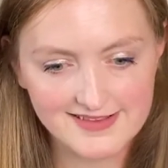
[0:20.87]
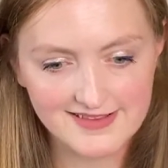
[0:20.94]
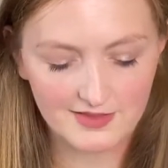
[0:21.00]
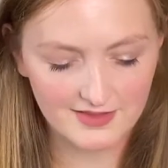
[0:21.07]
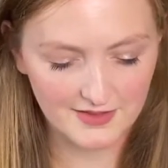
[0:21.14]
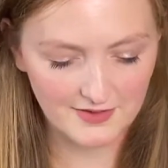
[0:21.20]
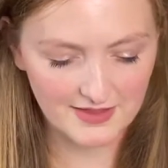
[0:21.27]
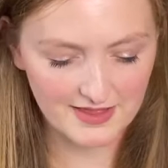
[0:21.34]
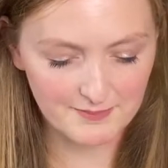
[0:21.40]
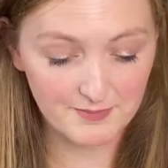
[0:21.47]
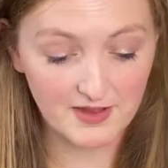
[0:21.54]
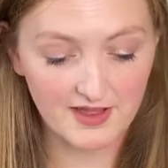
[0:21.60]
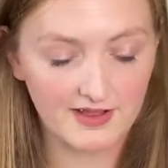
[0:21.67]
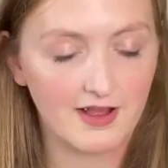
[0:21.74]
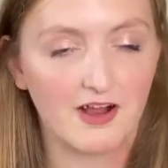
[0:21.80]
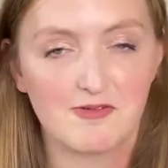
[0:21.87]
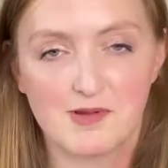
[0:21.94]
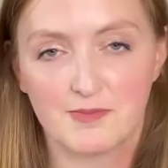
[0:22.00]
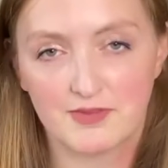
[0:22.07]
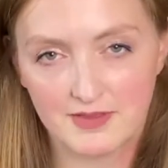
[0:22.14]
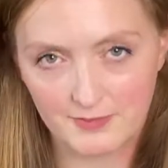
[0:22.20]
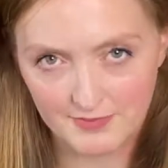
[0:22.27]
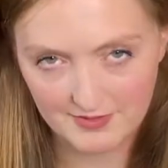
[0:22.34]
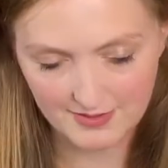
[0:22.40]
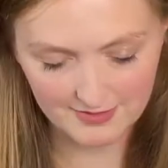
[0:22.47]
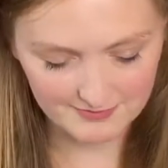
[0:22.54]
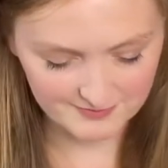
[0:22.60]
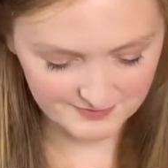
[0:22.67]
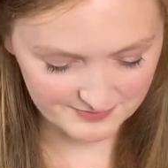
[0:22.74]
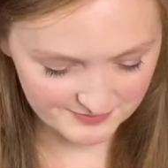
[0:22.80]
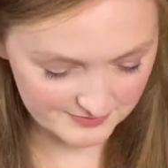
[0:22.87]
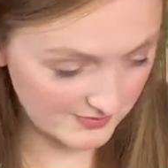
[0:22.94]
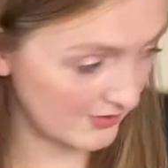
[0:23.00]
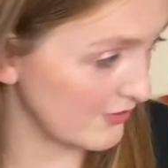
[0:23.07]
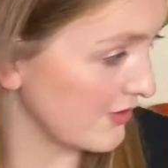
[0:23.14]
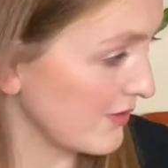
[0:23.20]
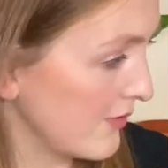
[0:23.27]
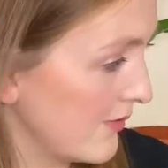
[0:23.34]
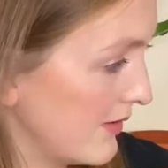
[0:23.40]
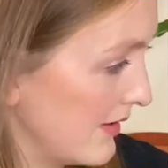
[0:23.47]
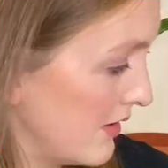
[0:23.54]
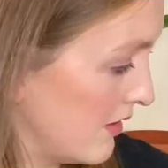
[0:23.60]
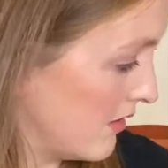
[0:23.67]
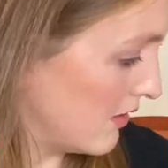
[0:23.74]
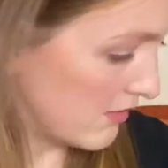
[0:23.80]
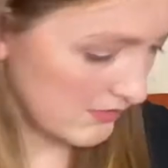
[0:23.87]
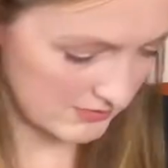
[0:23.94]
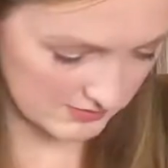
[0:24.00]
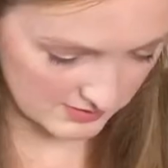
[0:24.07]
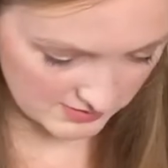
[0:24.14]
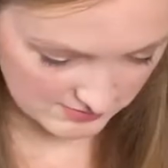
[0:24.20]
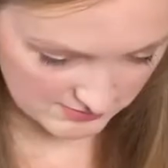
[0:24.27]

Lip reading: So yeah, but I can't remember them. So there's also, oh no.